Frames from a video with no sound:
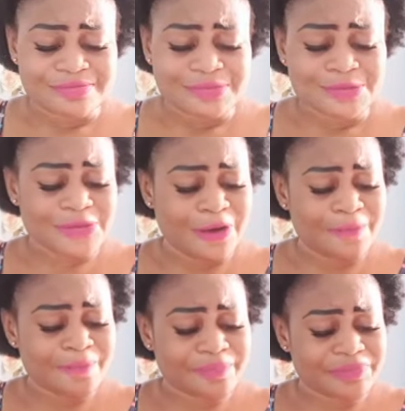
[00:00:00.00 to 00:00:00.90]

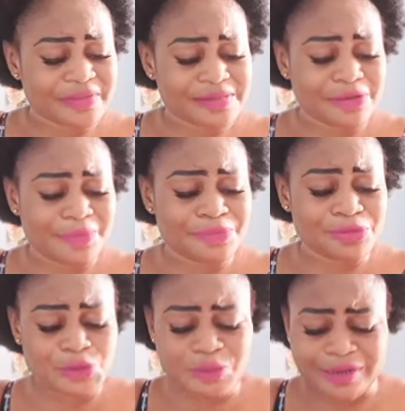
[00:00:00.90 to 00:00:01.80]
Some
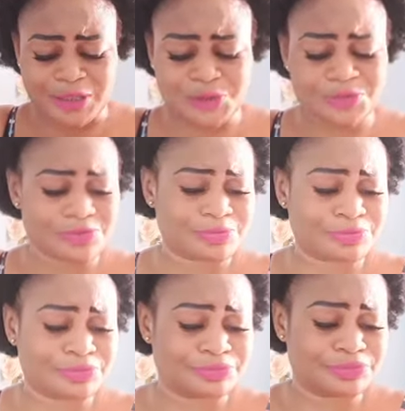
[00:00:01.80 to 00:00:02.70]
YouTubers will
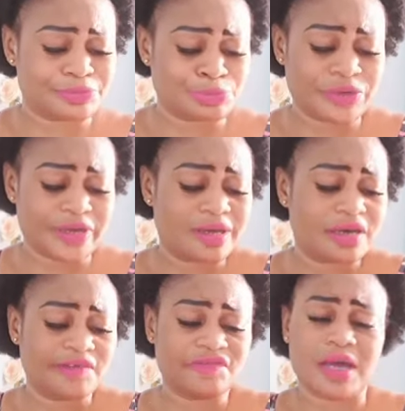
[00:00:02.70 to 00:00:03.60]
do
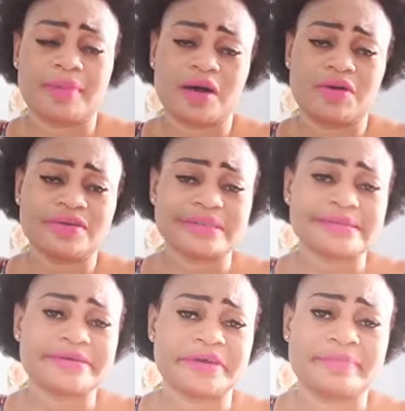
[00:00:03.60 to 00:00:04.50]
a review about this
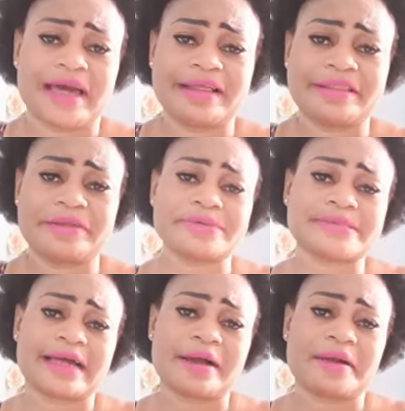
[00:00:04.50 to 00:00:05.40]
cream and they will
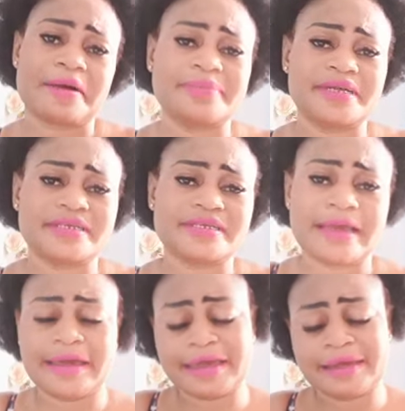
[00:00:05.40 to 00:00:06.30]
start
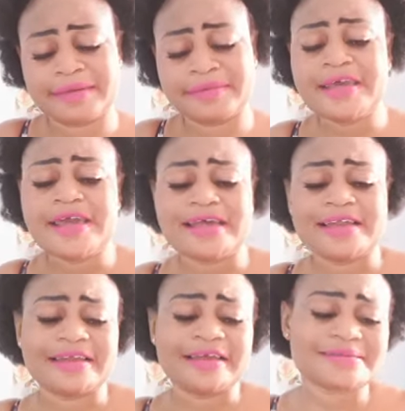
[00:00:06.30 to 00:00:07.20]
complaining,
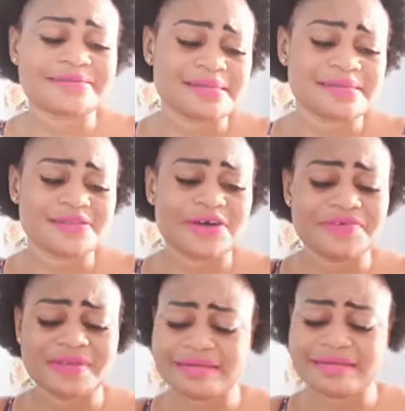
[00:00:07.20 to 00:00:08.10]
this cream is
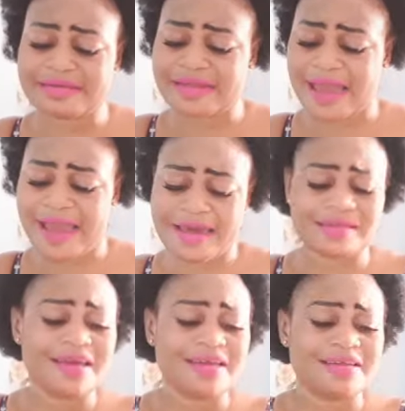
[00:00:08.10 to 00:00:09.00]
not really
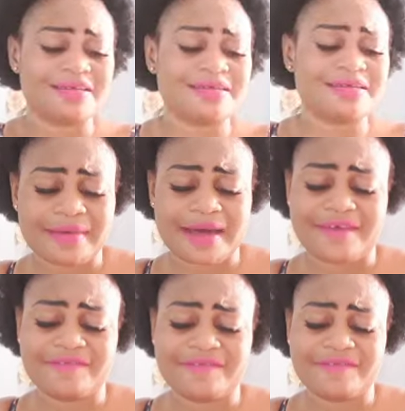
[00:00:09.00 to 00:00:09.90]
nice. This cream,
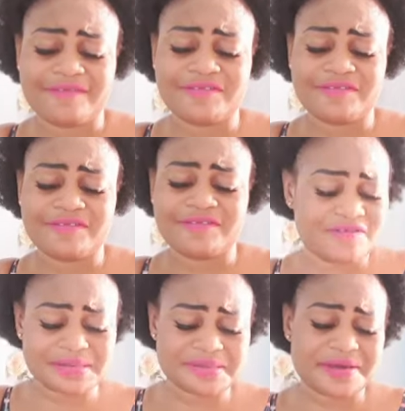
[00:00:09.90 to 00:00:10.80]
I've used
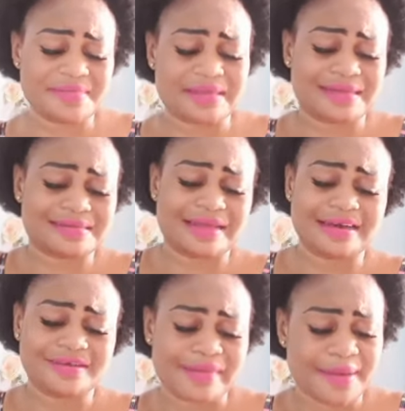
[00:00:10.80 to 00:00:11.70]
this cream, it has
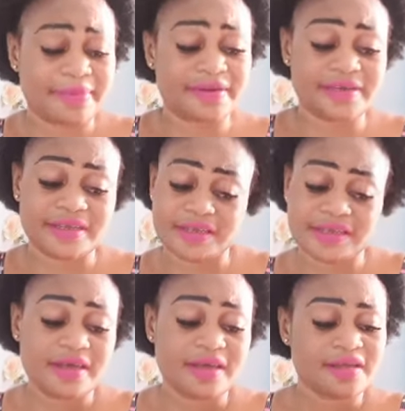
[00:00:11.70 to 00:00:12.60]
darkened my
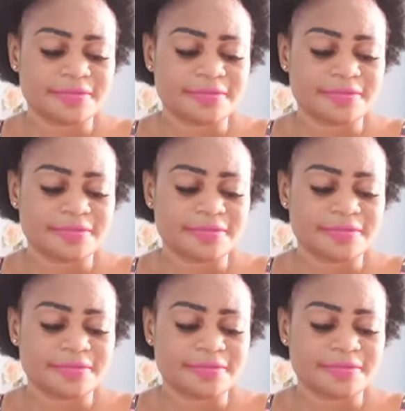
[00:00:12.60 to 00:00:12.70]
body.